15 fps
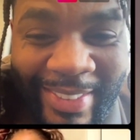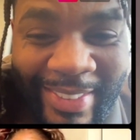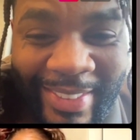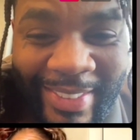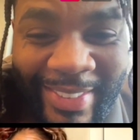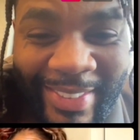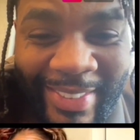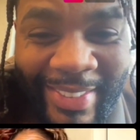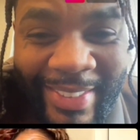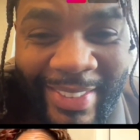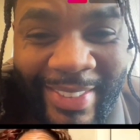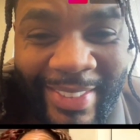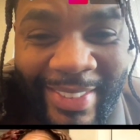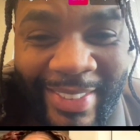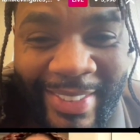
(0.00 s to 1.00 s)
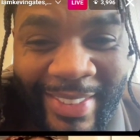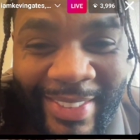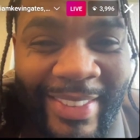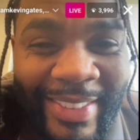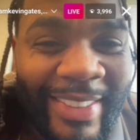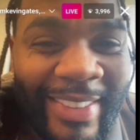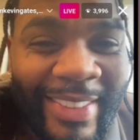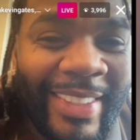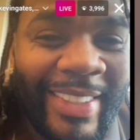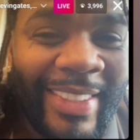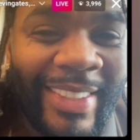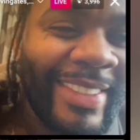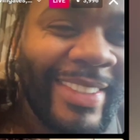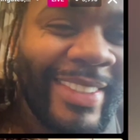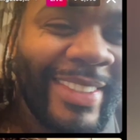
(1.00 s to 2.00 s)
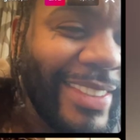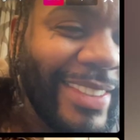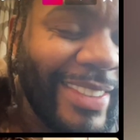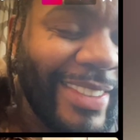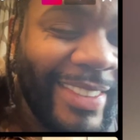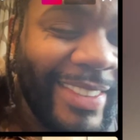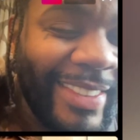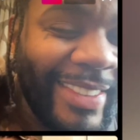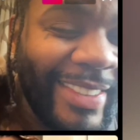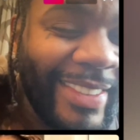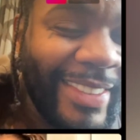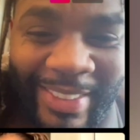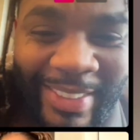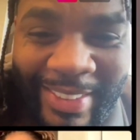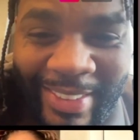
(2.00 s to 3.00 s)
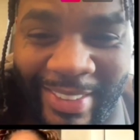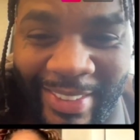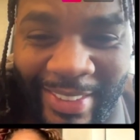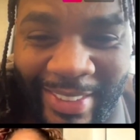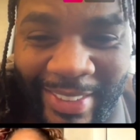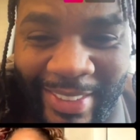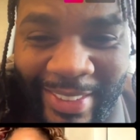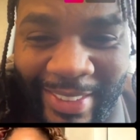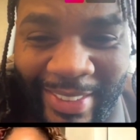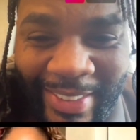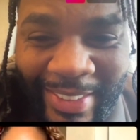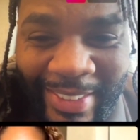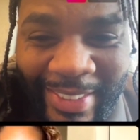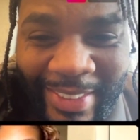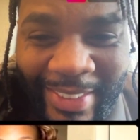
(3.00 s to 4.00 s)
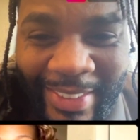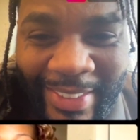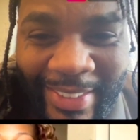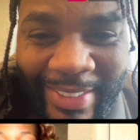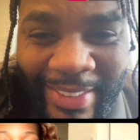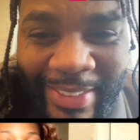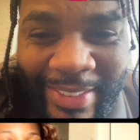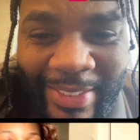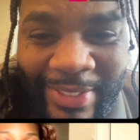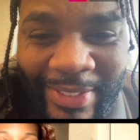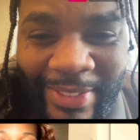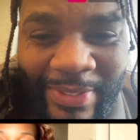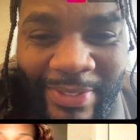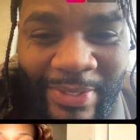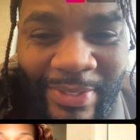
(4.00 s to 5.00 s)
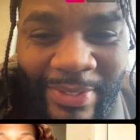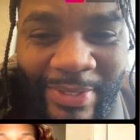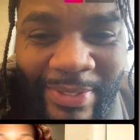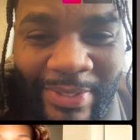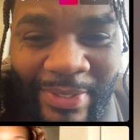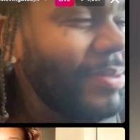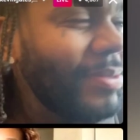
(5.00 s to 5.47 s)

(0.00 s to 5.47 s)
This person isn't speaking.